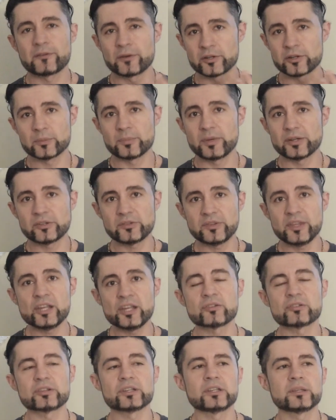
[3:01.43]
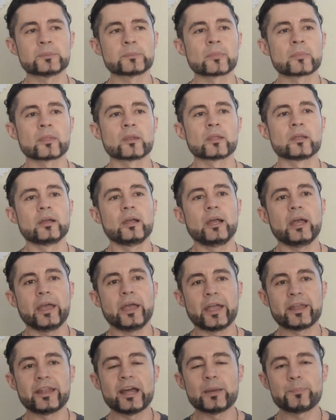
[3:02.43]
heard about the theory,
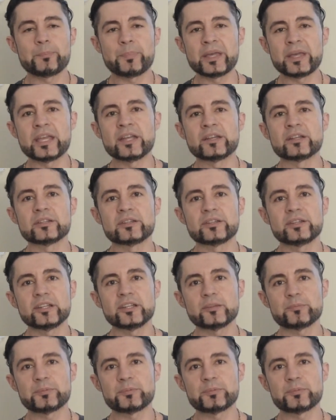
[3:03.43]
and I painted this